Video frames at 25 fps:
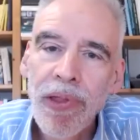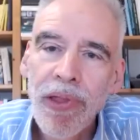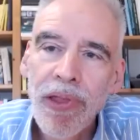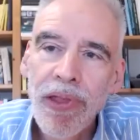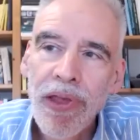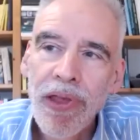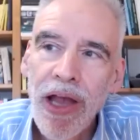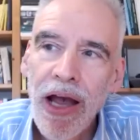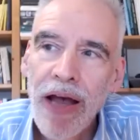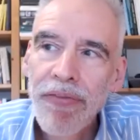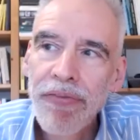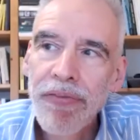
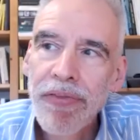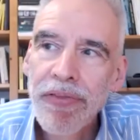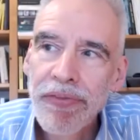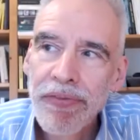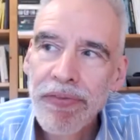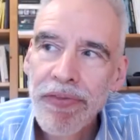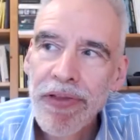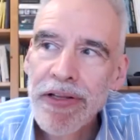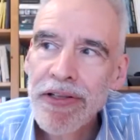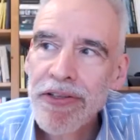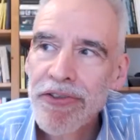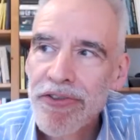Yeah, I
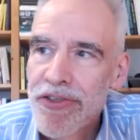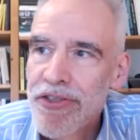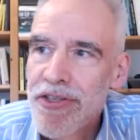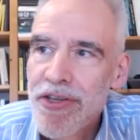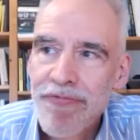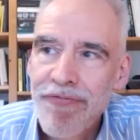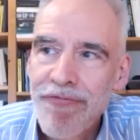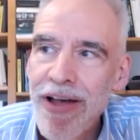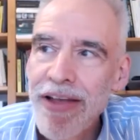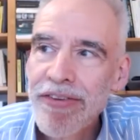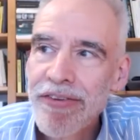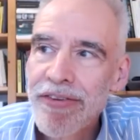think this is a
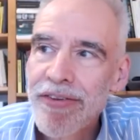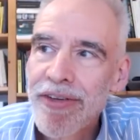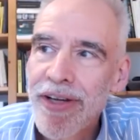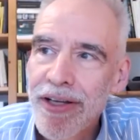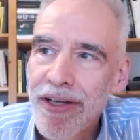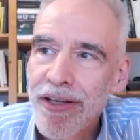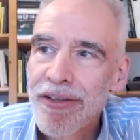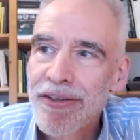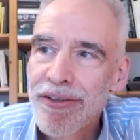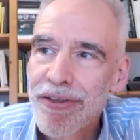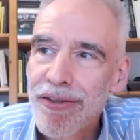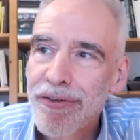
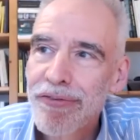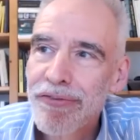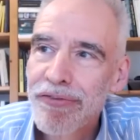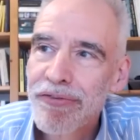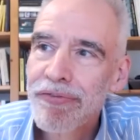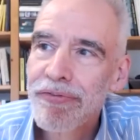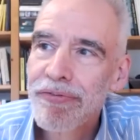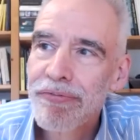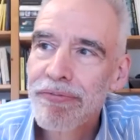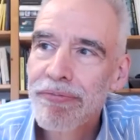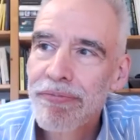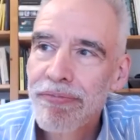fascinating sort of
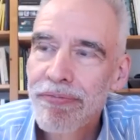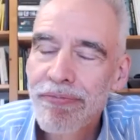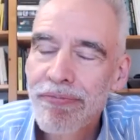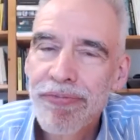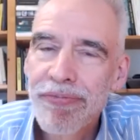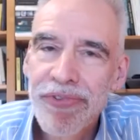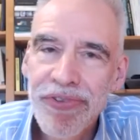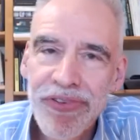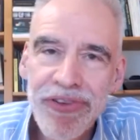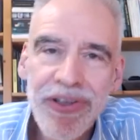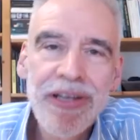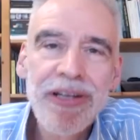
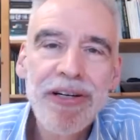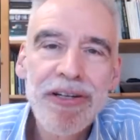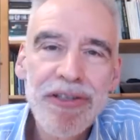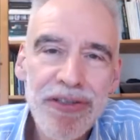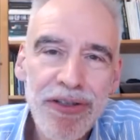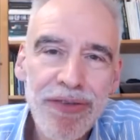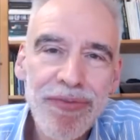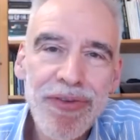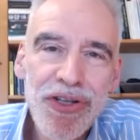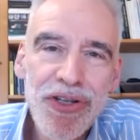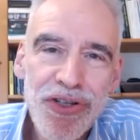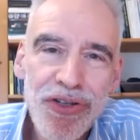series
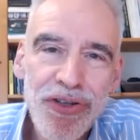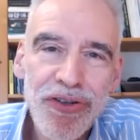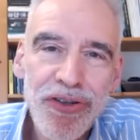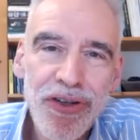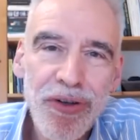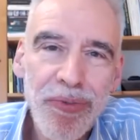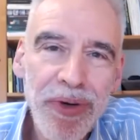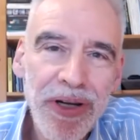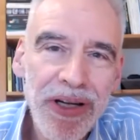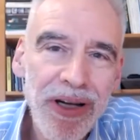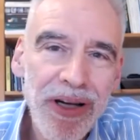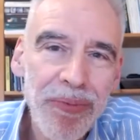of issues
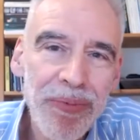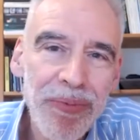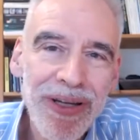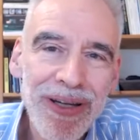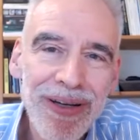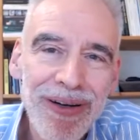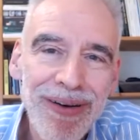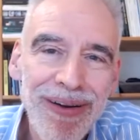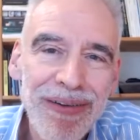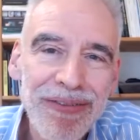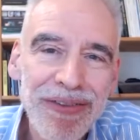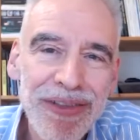you bring up
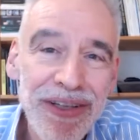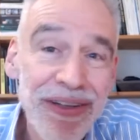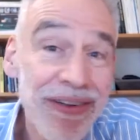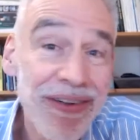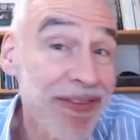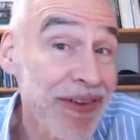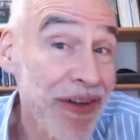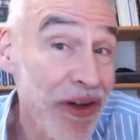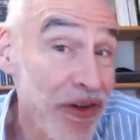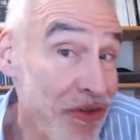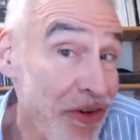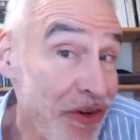here around
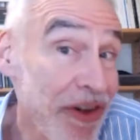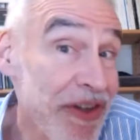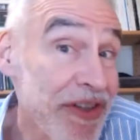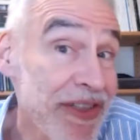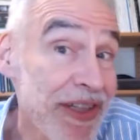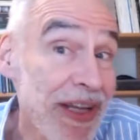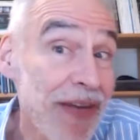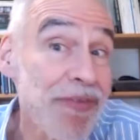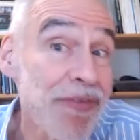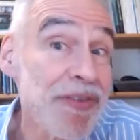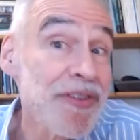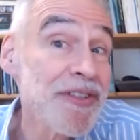the
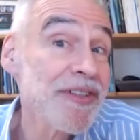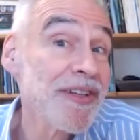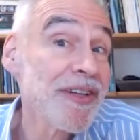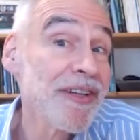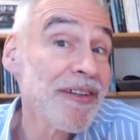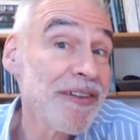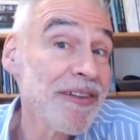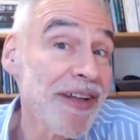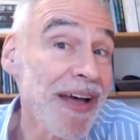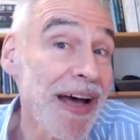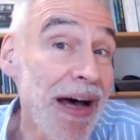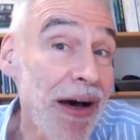trust
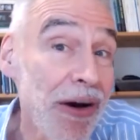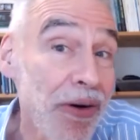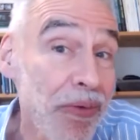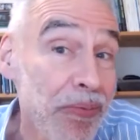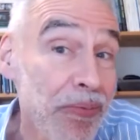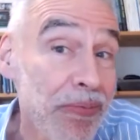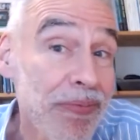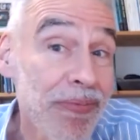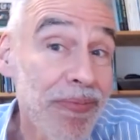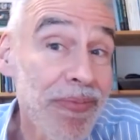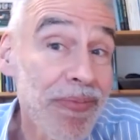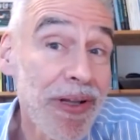deficit,
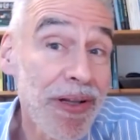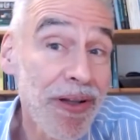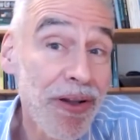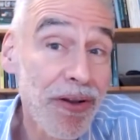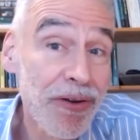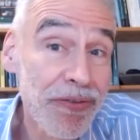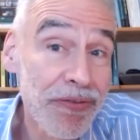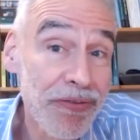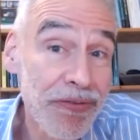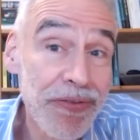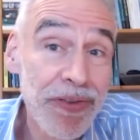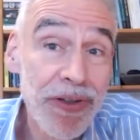how a lot
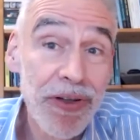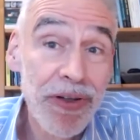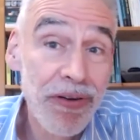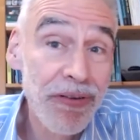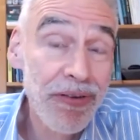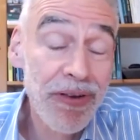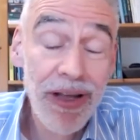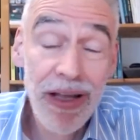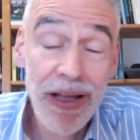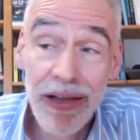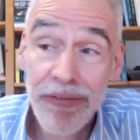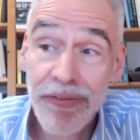of,
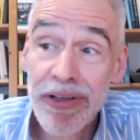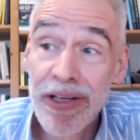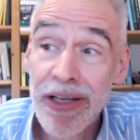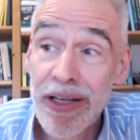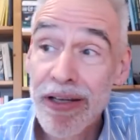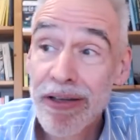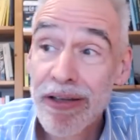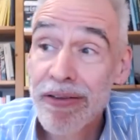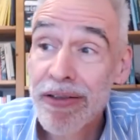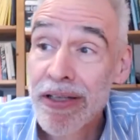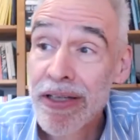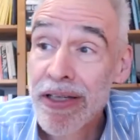
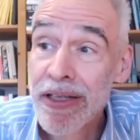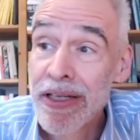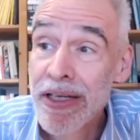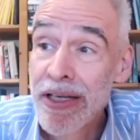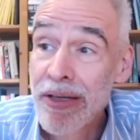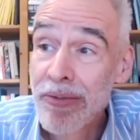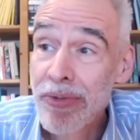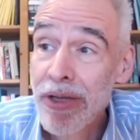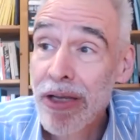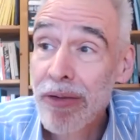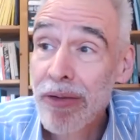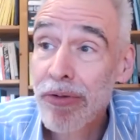everyday
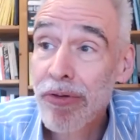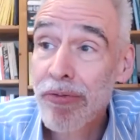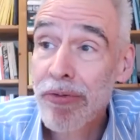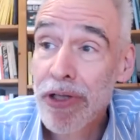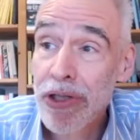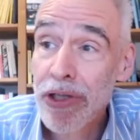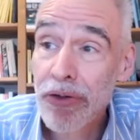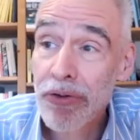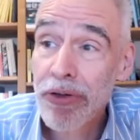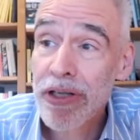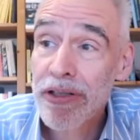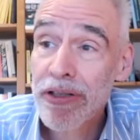people, we
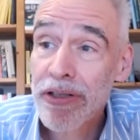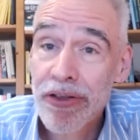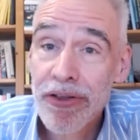look at the